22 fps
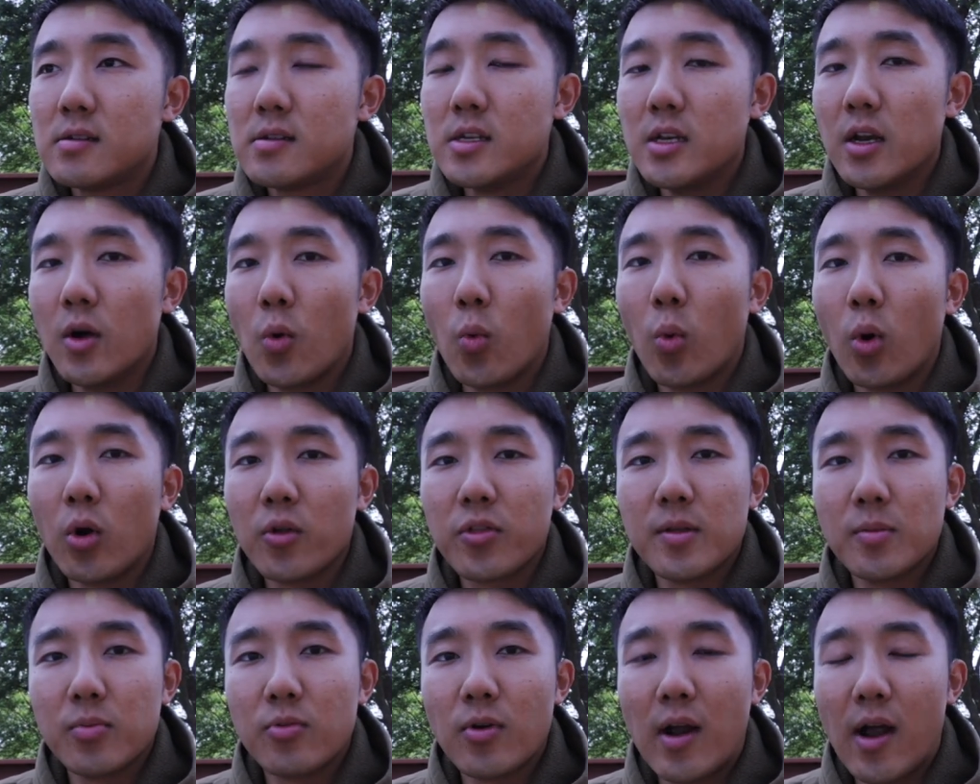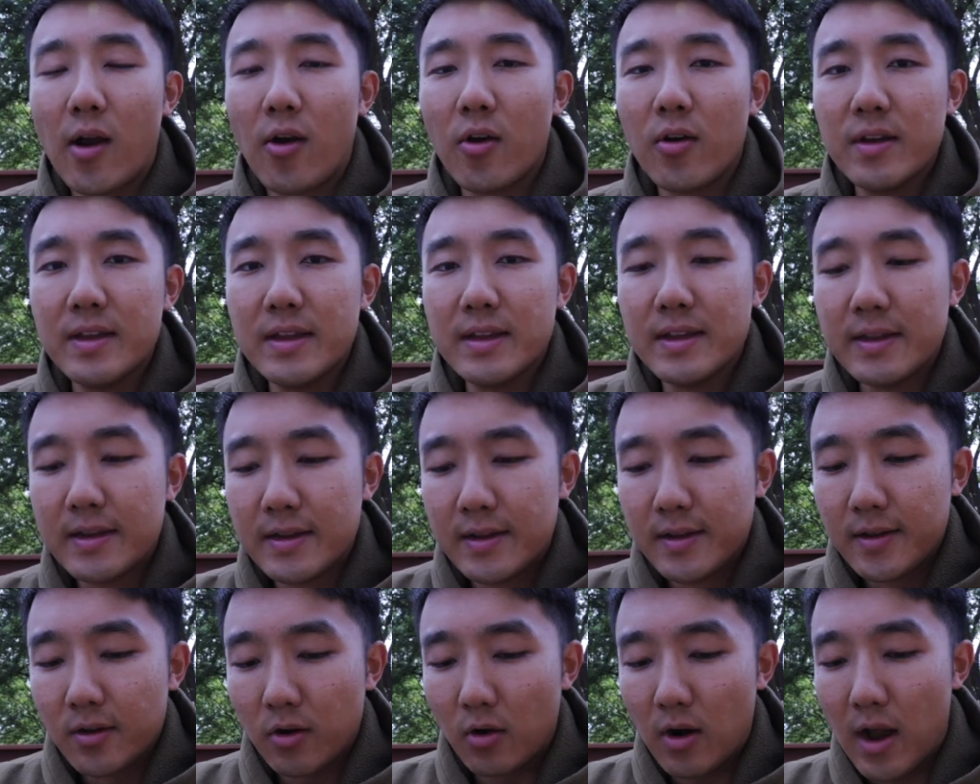you know worth the priority
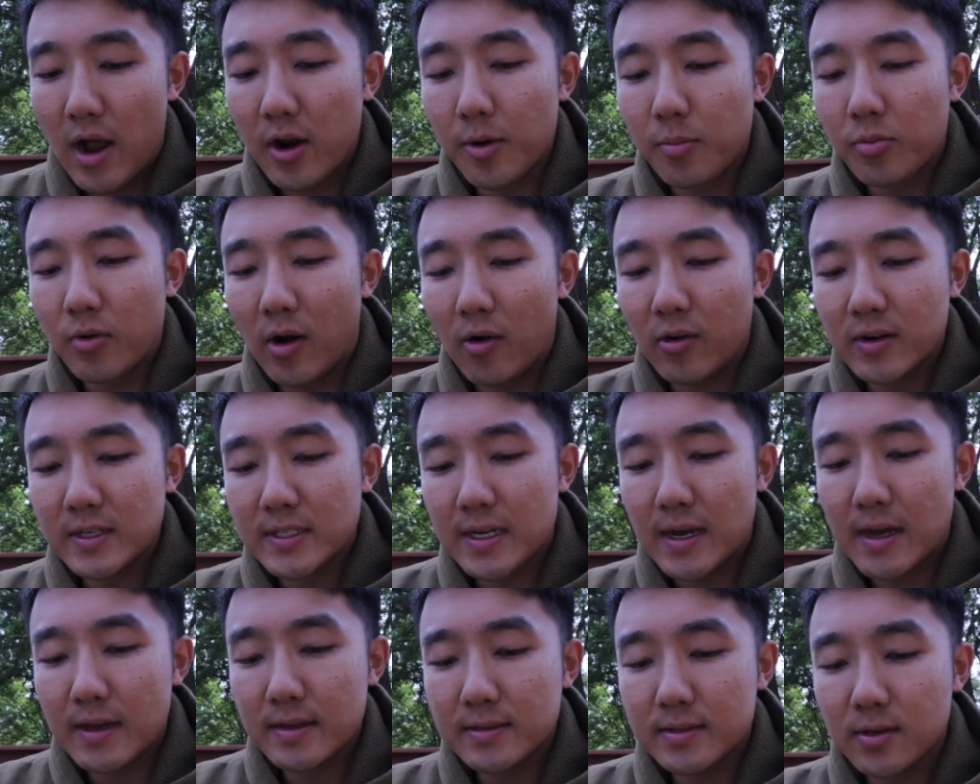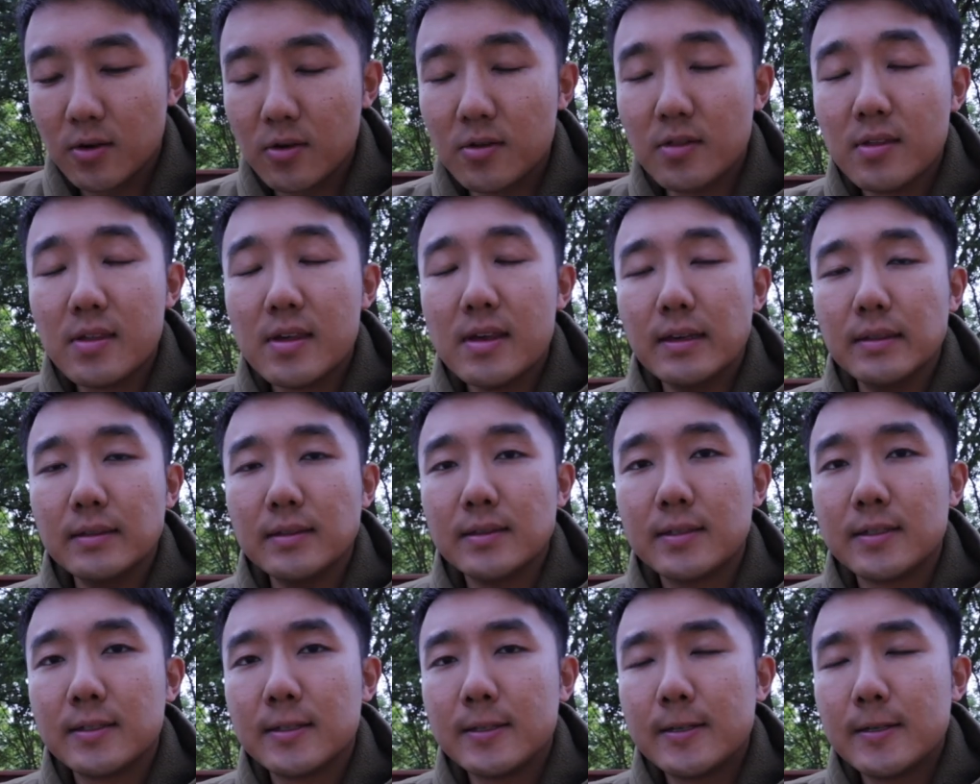or how to prioritize certain
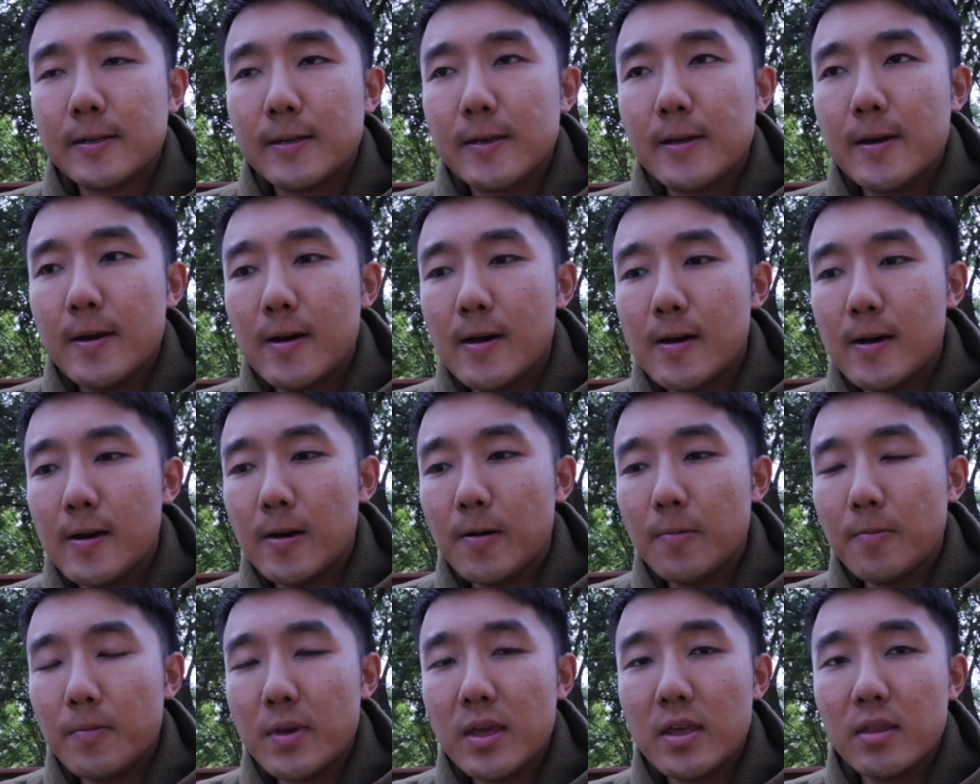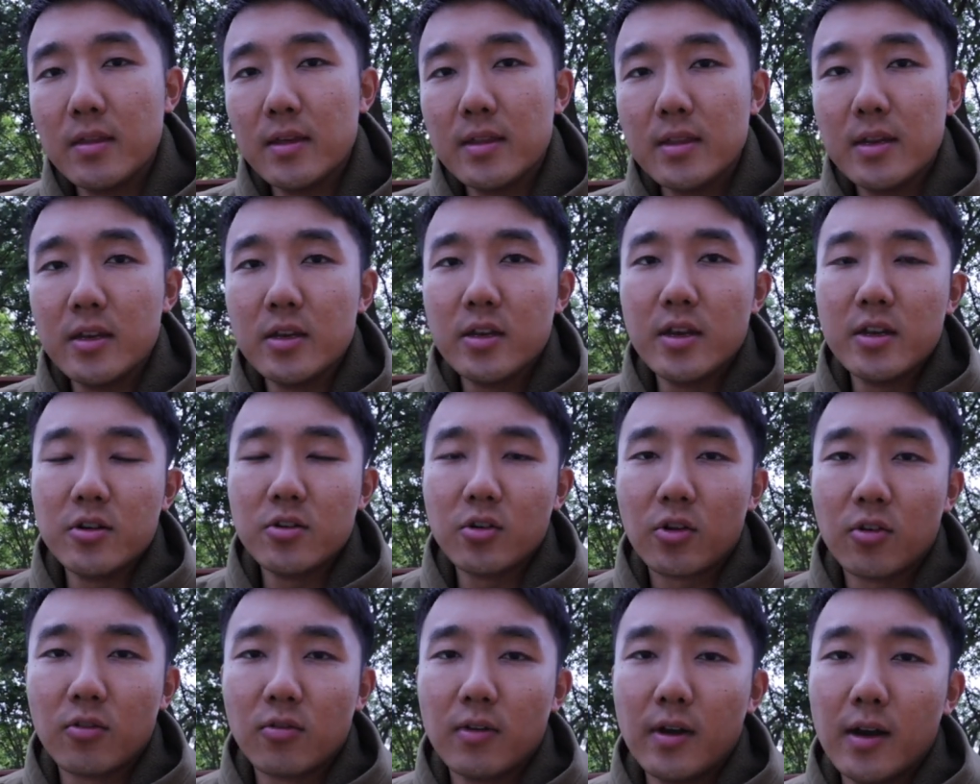things um, in, in, in, your
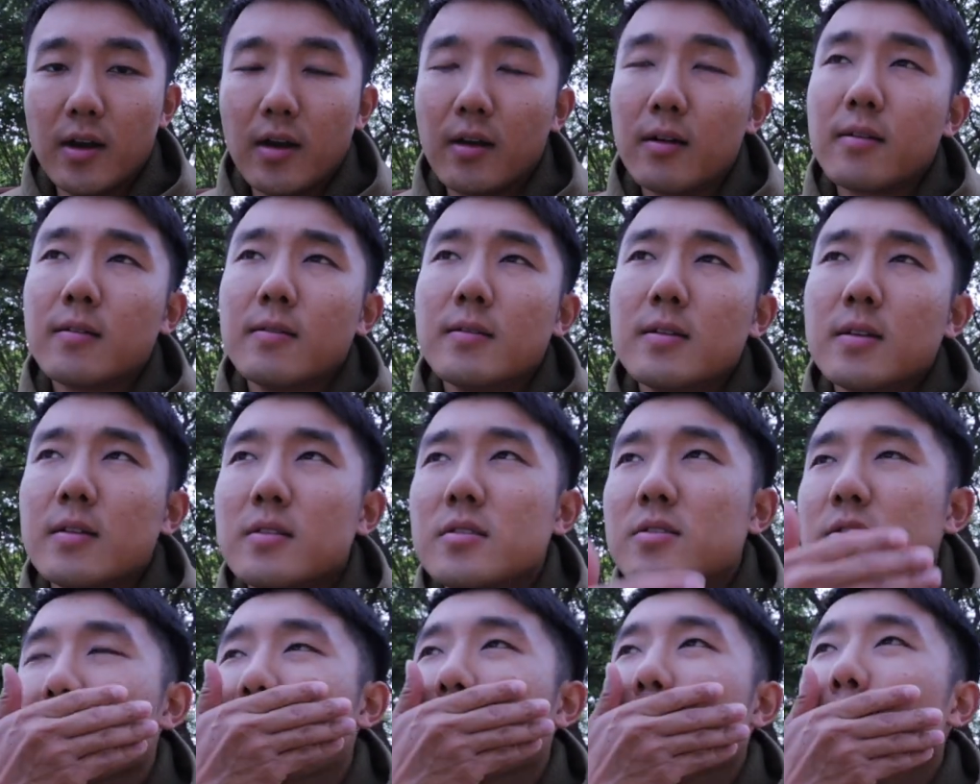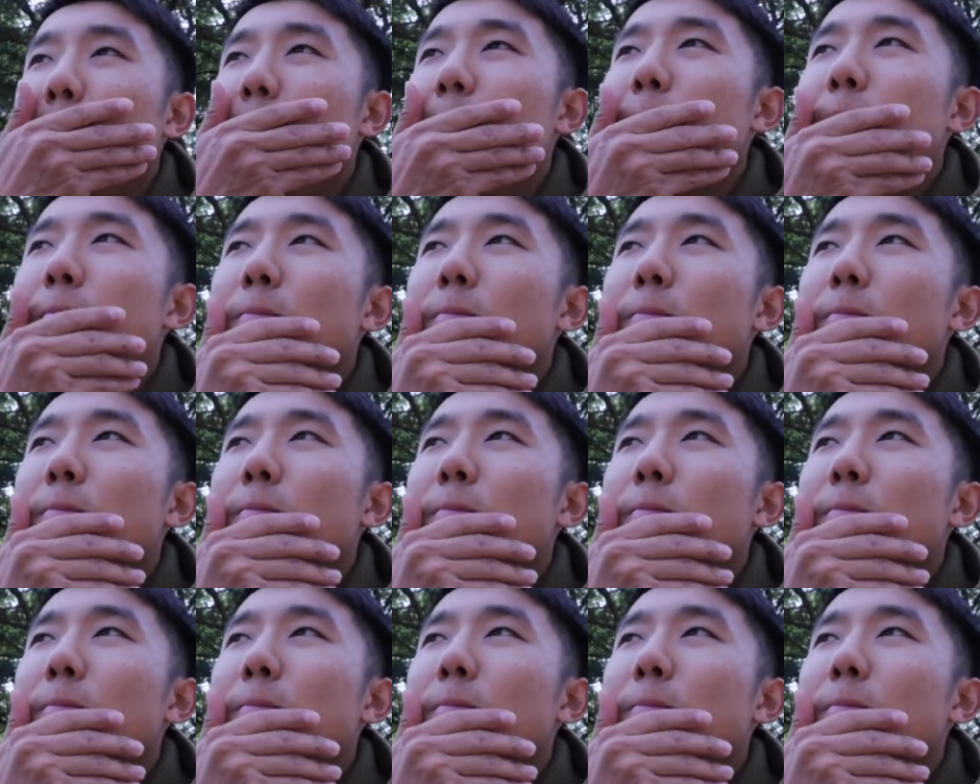career. So